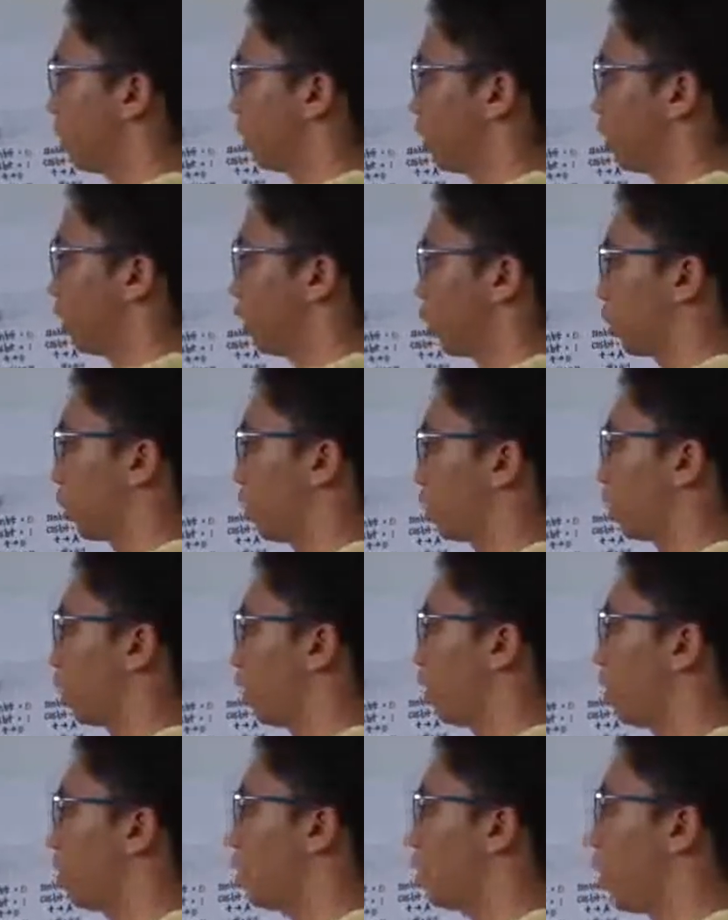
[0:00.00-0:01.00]
and integral
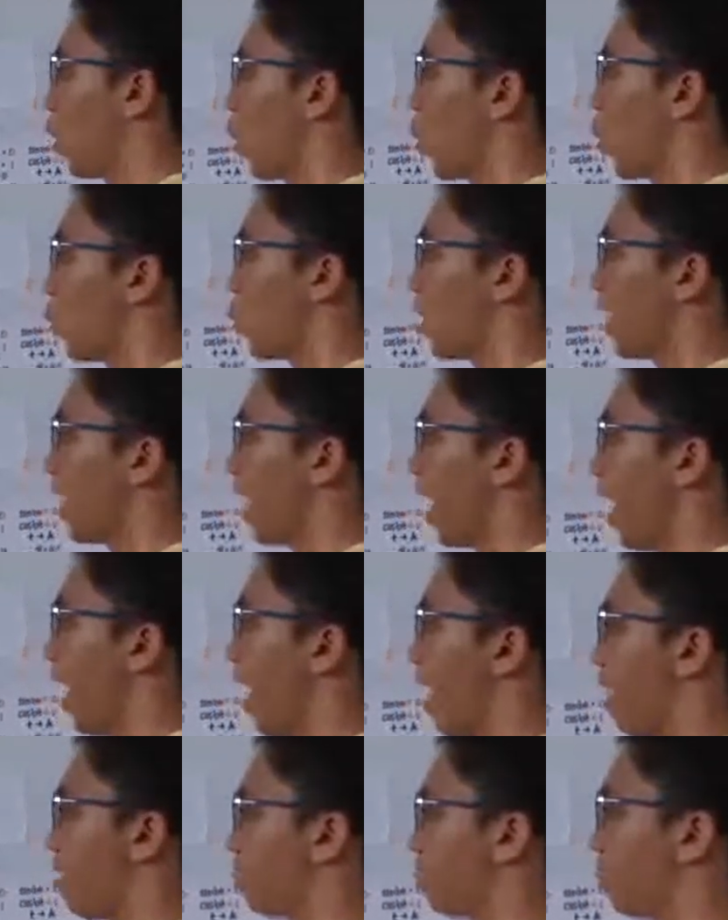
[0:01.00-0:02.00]
part, we
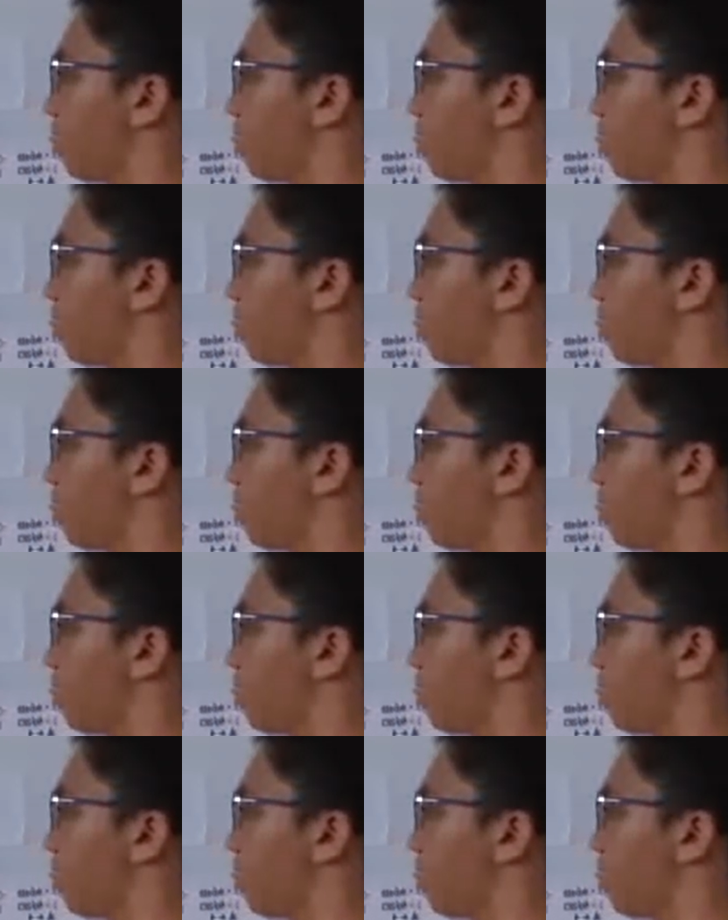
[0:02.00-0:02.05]
have